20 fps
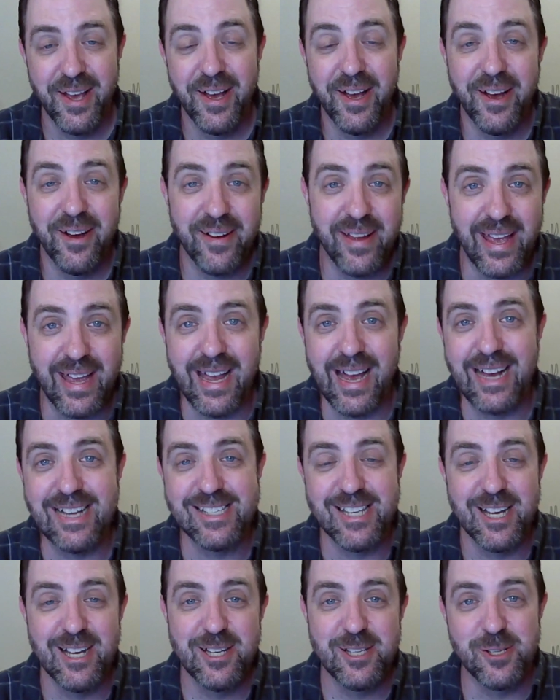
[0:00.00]
Okay guys,
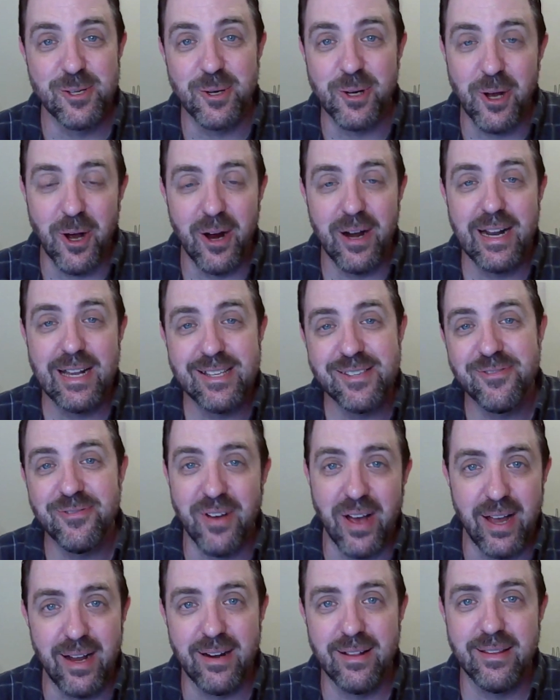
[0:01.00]
so Garn has
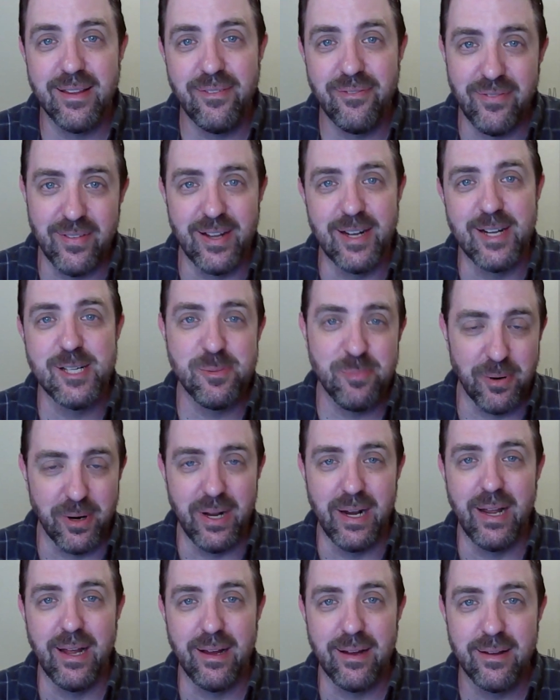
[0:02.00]
finally finished
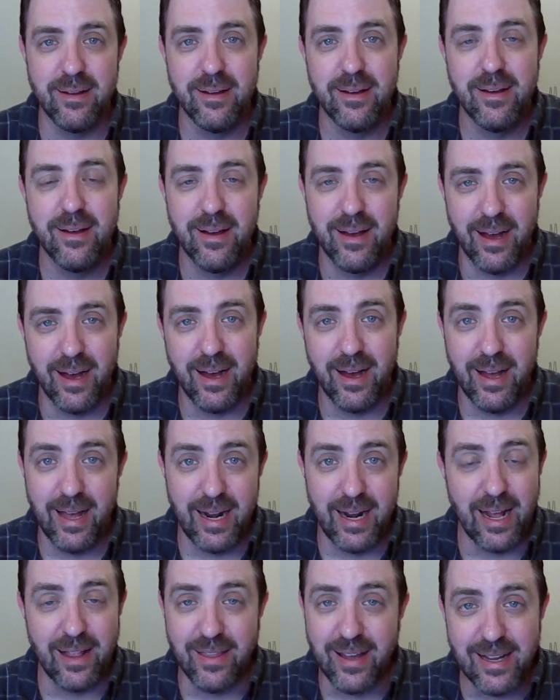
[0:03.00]
printing, and
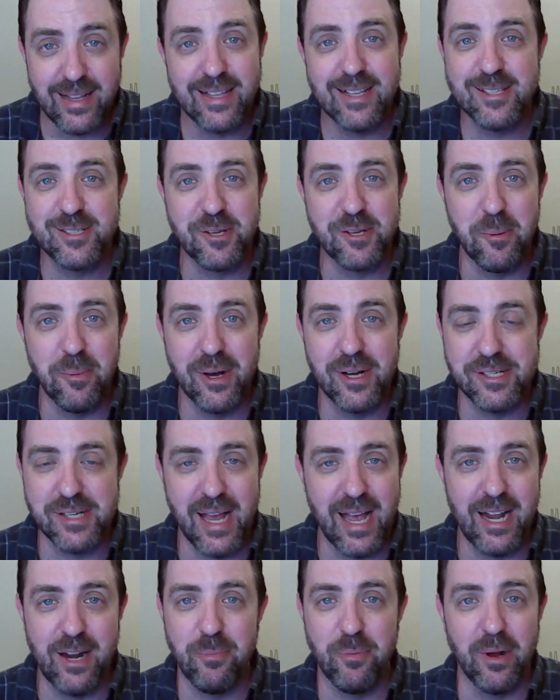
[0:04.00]
I like this so much I
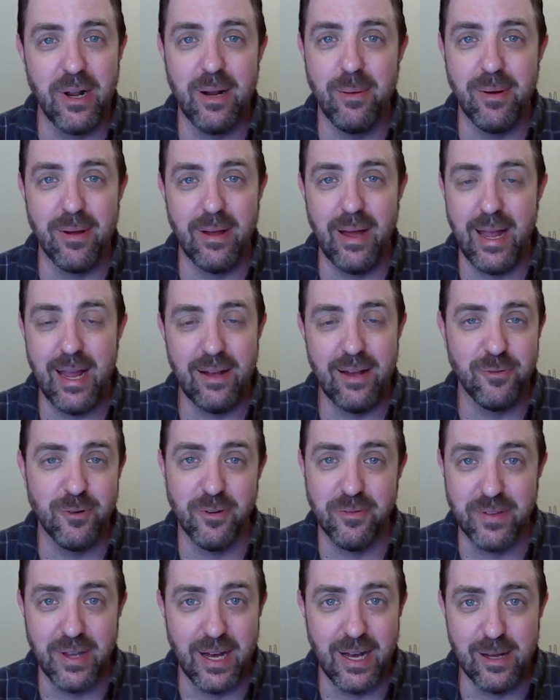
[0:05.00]
had to print him a handful
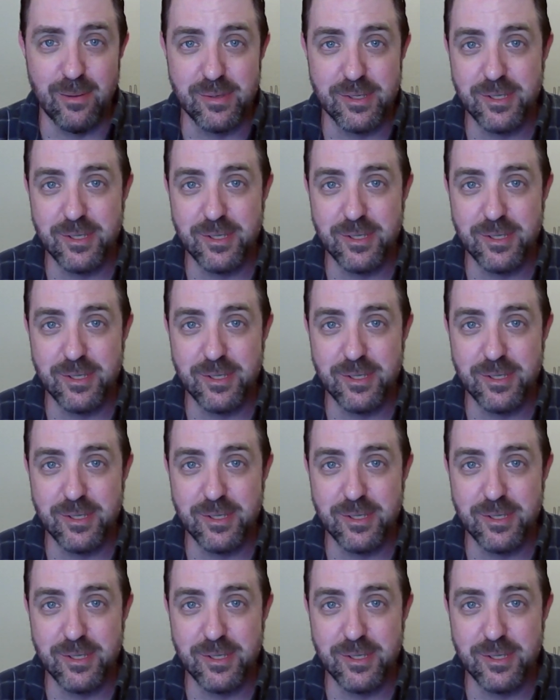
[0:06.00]
of times.